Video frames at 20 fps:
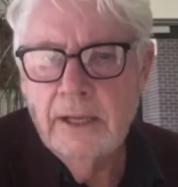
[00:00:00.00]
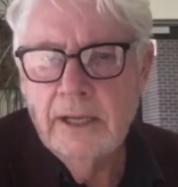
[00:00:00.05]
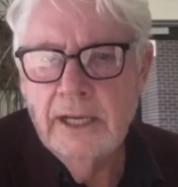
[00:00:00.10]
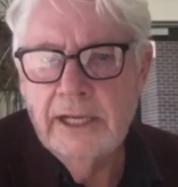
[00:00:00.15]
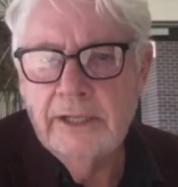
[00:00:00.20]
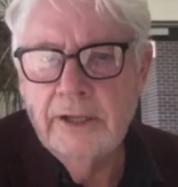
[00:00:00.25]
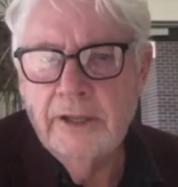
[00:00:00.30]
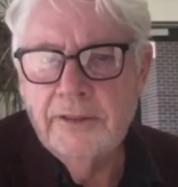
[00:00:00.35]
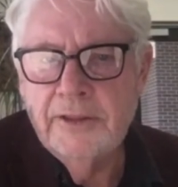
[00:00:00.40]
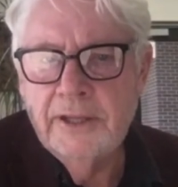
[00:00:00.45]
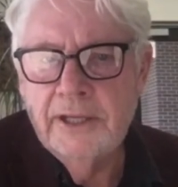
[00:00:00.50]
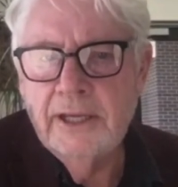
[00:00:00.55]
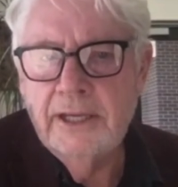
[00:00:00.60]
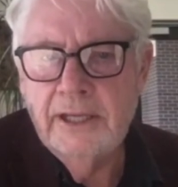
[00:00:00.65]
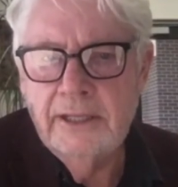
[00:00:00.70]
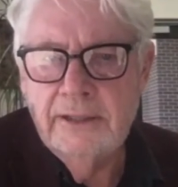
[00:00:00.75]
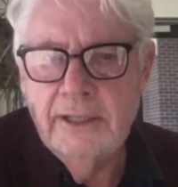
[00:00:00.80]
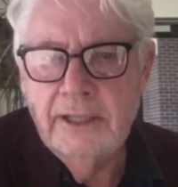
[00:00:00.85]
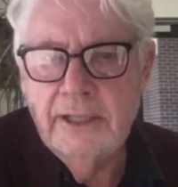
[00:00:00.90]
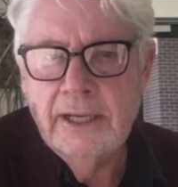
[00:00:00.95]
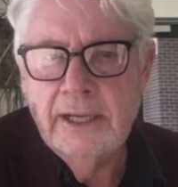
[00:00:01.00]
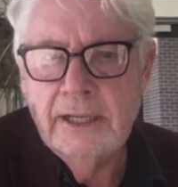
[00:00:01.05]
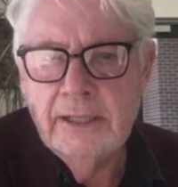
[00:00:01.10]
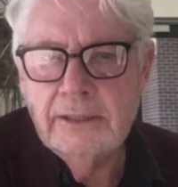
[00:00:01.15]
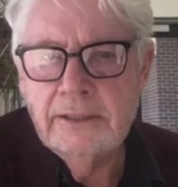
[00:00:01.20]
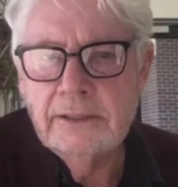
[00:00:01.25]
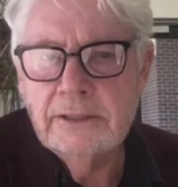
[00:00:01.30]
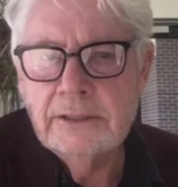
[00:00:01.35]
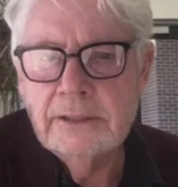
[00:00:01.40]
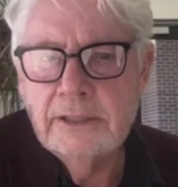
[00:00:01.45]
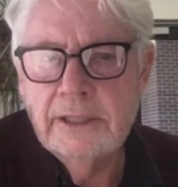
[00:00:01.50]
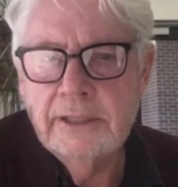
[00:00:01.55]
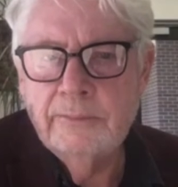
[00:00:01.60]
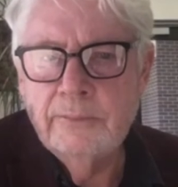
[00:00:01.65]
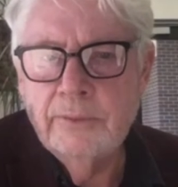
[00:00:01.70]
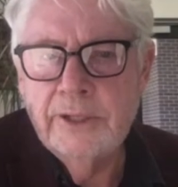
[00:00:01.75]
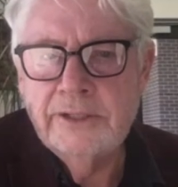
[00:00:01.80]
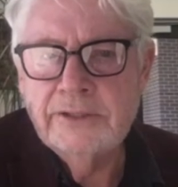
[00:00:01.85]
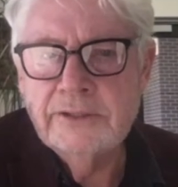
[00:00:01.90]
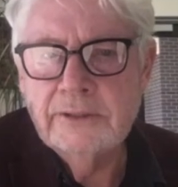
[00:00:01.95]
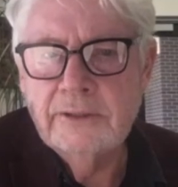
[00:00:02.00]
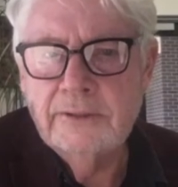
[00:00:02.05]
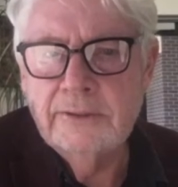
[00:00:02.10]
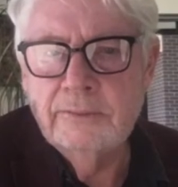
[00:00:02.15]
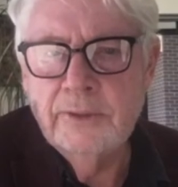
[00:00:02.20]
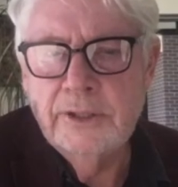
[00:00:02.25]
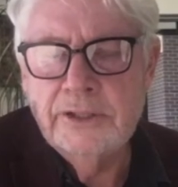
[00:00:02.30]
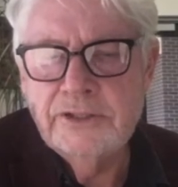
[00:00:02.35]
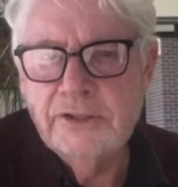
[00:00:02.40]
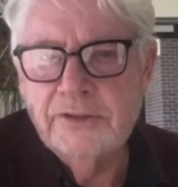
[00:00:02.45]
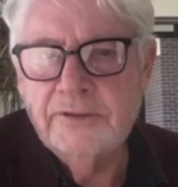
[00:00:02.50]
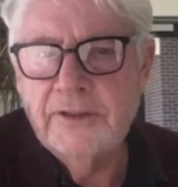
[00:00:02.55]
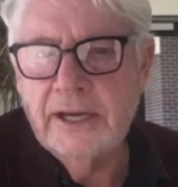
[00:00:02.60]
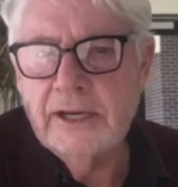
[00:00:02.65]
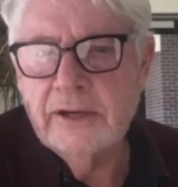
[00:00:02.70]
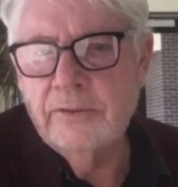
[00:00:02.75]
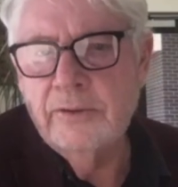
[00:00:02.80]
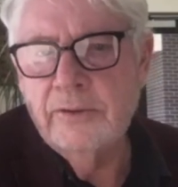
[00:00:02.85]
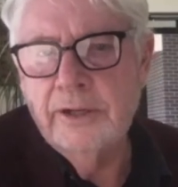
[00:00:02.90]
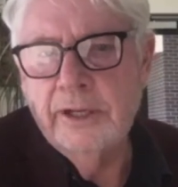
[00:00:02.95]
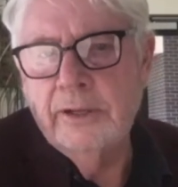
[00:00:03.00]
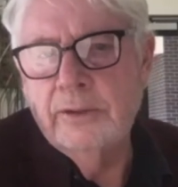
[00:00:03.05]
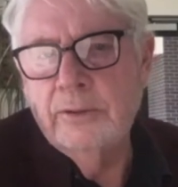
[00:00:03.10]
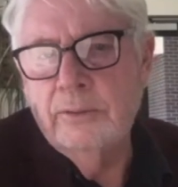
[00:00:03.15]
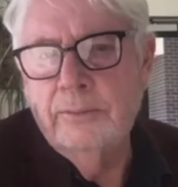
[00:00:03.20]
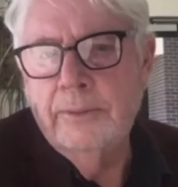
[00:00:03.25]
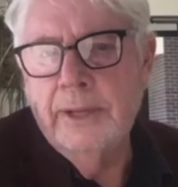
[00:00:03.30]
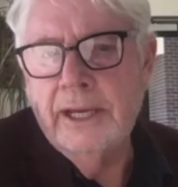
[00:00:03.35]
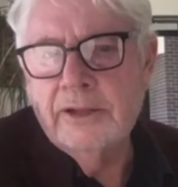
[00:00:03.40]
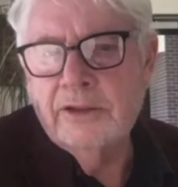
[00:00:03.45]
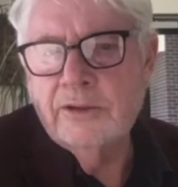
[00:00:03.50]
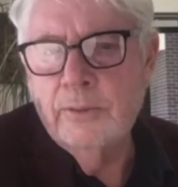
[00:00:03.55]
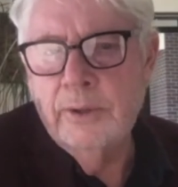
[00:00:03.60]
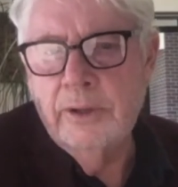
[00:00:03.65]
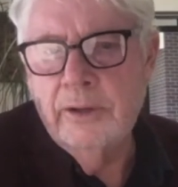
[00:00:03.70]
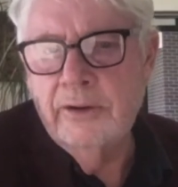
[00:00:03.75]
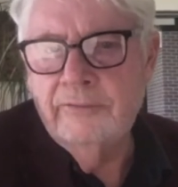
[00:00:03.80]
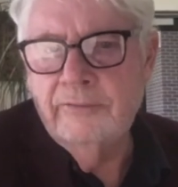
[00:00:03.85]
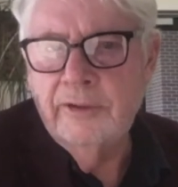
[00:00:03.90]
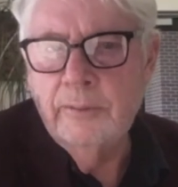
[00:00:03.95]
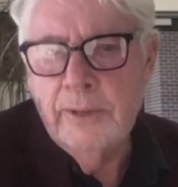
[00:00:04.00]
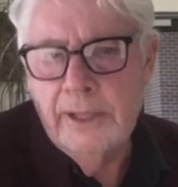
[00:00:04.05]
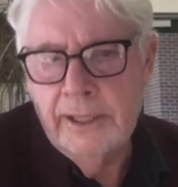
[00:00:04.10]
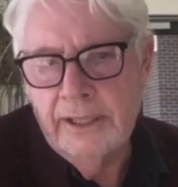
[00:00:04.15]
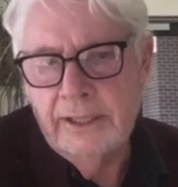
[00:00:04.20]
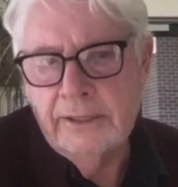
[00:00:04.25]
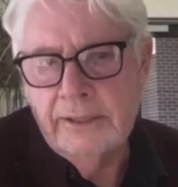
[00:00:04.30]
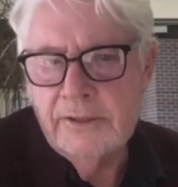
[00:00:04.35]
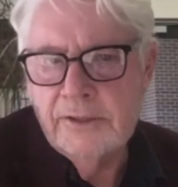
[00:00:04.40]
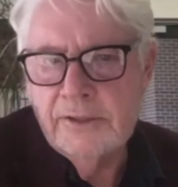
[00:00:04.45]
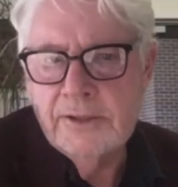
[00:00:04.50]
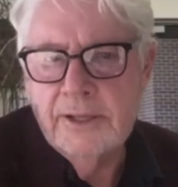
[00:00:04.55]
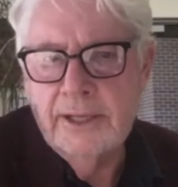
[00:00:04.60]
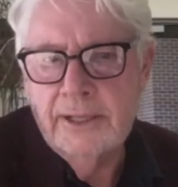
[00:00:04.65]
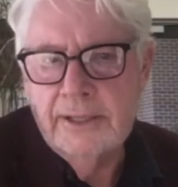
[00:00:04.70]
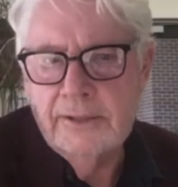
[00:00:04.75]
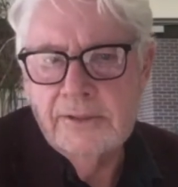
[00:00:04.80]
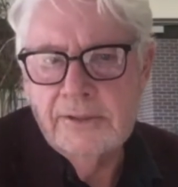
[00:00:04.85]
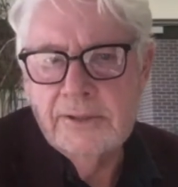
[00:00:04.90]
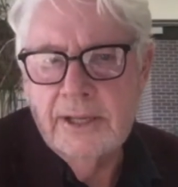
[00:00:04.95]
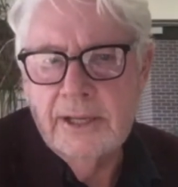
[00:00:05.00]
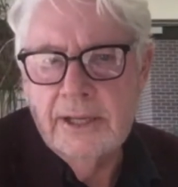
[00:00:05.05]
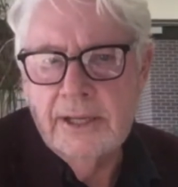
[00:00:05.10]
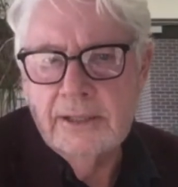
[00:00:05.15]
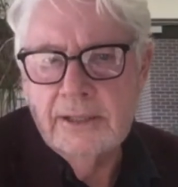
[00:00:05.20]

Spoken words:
And I think in the end, it reaches that critical mass where everyone understands that